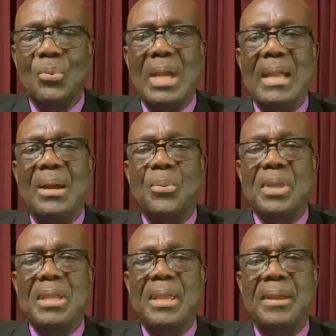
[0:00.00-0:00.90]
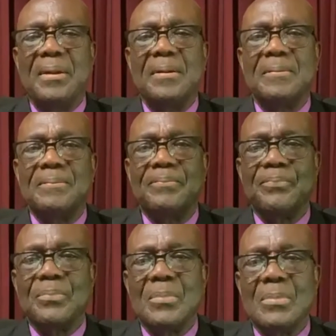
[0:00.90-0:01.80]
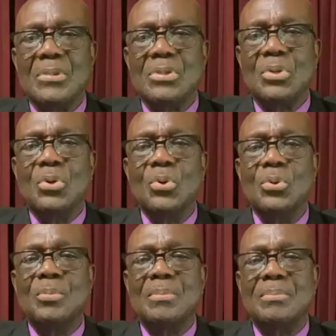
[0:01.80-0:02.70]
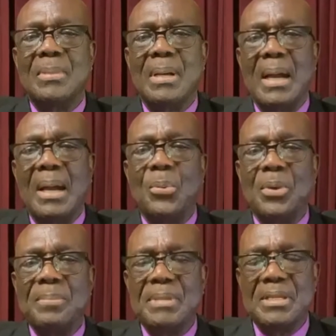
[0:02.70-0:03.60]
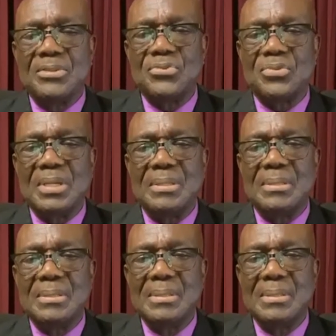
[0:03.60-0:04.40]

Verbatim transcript: Why are we here? To whom are we ministering?